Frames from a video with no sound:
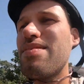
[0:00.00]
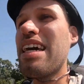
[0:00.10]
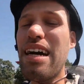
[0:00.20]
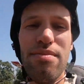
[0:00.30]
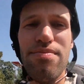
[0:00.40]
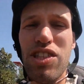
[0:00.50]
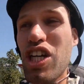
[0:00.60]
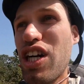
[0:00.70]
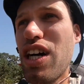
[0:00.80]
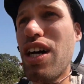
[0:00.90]
Yeah,
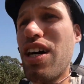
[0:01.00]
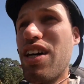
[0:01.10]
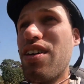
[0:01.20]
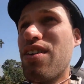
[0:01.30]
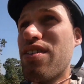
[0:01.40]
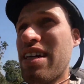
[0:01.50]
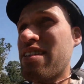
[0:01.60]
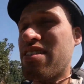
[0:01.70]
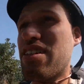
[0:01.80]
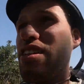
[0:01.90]
so
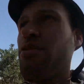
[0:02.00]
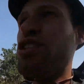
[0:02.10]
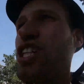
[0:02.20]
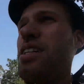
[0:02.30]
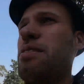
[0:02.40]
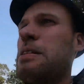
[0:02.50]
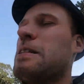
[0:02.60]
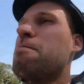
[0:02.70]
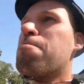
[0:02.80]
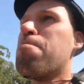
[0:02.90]
that's not an option.
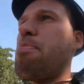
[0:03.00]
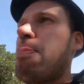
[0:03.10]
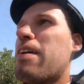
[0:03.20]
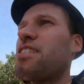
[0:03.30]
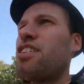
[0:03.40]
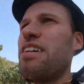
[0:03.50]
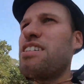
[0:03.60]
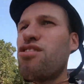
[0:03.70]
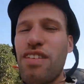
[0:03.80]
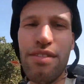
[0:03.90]
So I
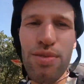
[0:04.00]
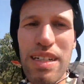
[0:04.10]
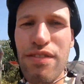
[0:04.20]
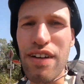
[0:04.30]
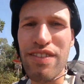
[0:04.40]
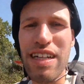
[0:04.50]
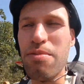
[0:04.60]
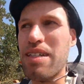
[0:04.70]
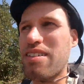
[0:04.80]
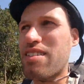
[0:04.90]
need to drive 25
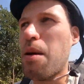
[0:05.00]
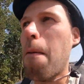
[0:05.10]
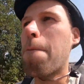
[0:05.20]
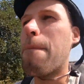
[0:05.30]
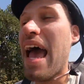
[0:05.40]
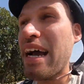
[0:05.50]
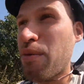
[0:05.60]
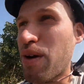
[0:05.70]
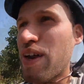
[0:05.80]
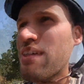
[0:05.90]
kilometers
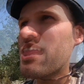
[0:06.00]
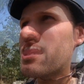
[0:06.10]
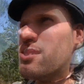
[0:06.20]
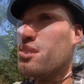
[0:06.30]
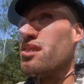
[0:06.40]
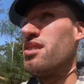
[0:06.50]
backwards.